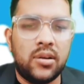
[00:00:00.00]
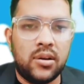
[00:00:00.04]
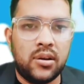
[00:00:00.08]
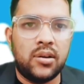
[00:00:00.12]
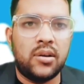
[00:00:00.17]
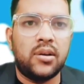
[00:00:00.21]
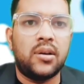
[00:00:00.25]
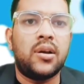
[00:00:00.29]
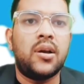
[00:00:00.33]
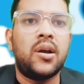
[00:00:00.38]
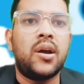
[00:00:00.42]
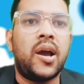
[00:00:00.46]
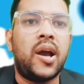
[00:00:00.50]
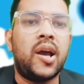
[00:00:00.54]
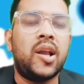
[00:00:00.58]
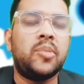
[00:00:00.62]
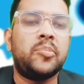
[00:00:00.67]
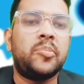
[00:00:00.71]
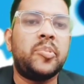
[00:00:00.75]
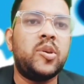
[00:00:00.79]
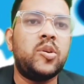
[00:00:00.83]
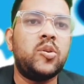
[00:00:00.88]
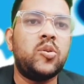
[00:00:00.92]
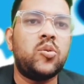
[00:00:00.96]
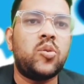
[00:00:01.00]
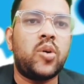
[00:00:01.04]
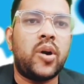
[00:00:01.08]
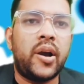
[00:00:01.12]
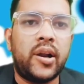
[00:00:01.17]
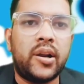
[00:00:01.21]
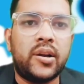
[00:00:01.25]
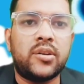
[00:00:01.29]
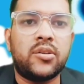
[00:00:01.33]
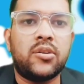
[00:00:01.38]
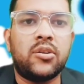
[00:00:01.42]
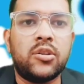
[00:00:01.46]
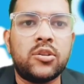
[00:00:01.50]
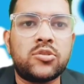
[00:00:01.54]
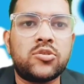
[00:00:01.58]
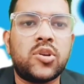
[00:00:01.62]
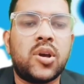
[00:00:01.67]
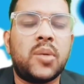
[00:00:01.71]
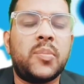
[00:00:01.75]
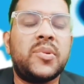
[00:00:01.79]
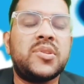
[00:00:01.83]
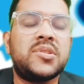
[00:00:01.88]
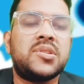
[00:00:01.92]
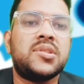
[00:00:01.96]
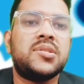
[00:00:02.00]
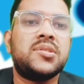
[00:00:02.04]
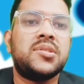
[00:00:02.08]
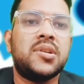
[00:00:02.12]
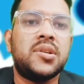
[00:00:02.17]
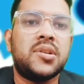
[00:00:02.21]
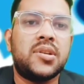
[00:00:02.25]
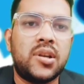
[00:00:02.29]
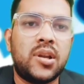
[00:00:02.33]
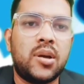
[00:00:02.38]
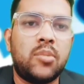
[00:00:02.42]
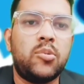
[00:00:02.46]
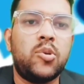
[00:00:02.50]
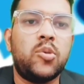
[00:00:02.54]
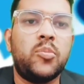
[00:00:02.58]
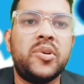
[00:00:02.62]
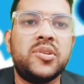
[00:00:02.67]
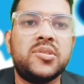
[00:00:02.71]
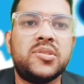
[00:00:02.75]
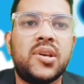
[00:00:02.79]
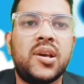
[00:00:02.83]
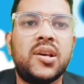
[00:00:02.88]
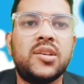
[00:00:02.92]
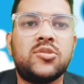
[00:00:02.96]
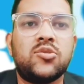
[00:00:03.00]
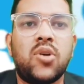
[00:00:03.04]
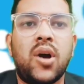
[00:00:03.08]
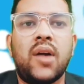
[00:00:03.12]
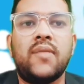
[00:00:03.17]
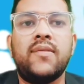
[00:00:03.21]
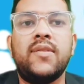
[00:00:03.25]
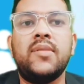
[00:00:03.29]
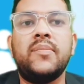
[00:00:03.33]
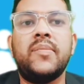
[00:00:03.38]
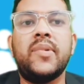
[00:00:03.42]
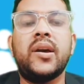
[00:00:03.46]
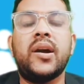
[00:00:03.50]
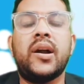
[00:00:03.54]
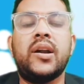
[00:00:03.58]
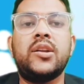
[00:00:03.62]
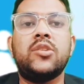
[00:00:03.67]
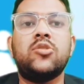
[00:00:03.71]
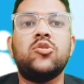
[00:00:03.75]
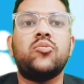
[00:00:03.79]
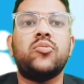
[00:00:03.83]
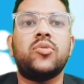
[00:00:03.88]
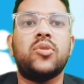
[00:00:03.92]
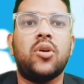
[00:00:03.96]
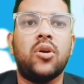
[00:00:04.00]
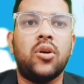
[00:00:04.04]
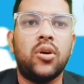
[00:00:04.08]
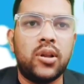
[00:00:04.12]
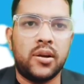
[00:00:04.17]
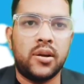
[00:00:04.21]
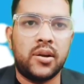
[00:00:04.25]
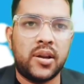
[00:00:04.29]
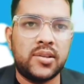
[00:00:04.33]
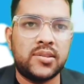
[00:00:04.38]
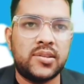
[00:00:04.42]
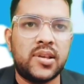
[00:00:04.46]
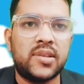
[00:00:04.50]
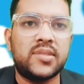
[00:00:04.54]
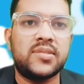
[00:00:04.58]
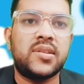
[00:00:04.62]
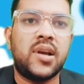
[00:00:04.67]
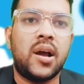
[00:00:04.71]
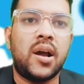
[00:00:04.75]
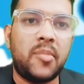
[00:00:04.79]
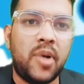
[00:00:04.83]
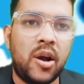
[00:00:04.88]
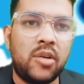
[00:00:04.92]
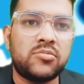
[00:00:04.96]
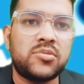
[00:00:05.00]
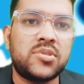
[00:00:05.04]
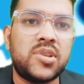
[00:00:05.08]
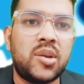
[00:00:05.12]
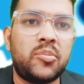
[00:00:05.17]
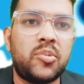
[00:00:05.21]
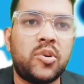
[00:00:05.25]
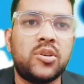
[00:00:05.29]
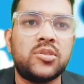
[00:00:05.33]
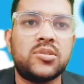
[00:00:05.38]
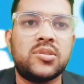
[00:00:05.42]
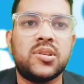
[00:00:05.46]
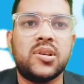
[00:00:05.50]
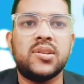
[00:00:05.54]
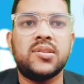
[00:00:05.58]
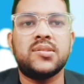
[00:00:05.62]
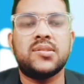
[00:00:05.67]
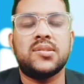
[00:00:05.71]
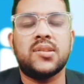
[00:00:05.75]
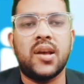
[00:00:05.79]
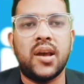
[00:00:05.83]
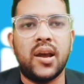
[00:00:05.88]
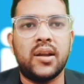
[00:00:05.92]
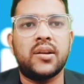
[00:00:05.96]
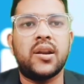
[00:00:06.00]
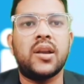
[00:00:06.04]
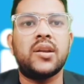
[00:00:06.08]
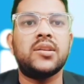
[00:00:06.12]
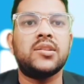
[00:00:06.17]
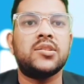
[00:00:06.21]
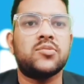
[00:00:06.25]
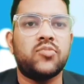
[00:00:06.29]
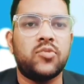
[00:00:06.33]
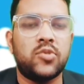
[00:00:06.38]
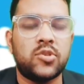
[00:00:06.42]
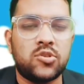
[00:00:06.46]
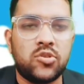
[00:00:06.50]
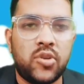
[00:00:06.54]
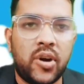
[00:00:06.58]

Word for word: uh, LPU and also MSc CET WBJ. So I will be guiding you for all entrance exam counseling process and that is for